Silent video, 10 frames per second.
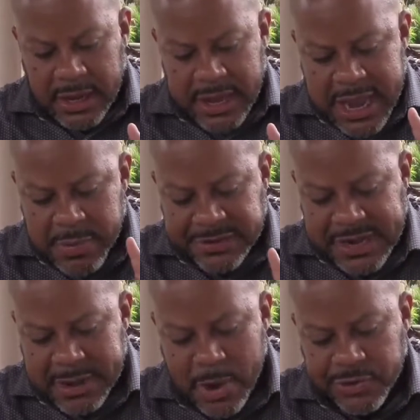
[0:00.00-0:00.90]
He was
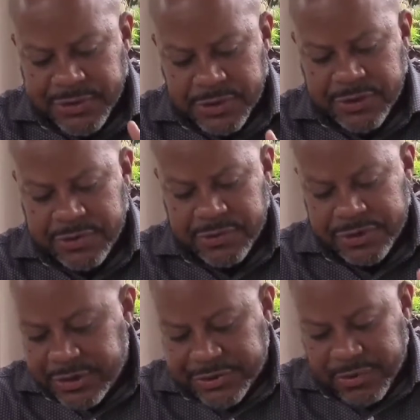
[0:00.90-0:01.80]
in emotional
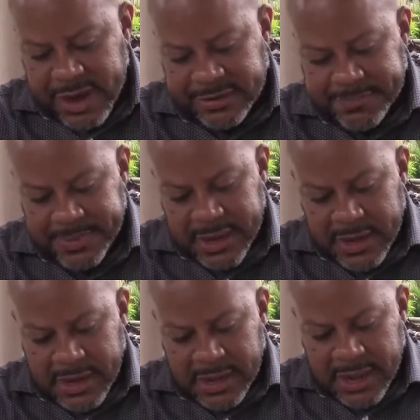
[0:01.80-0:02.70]
distress.
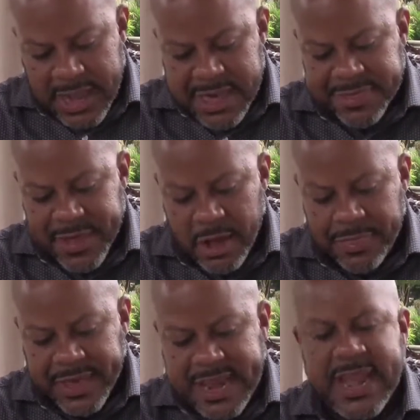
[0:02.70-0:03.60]
He
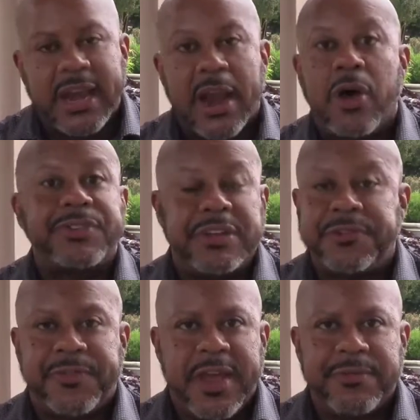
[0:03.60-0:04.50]
thought that he had lost
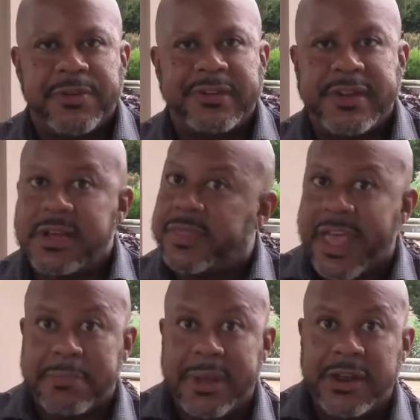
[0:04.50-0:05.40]
his favorite son,
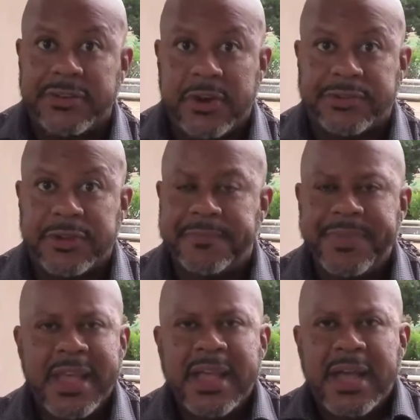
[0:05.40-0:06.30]
that being Joseph.
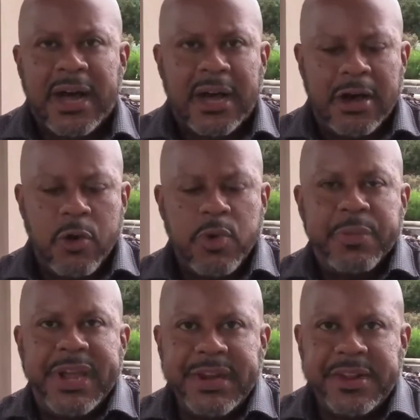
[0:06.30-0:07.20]
When
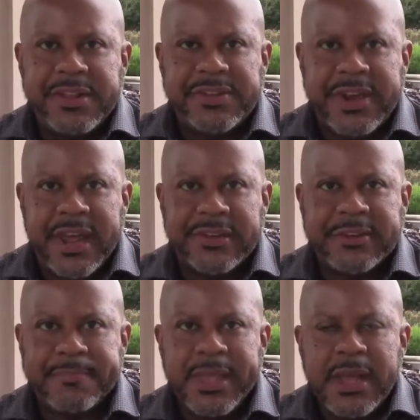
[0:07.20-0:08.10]
we get to this
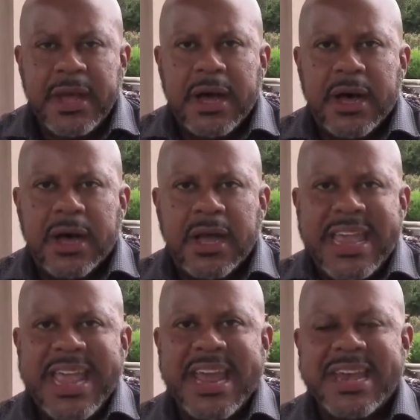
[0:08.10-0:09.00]
text,
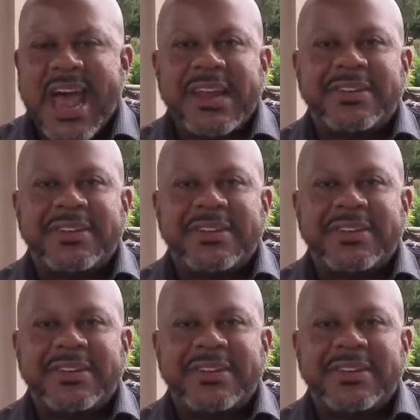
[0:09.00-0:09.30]
he had not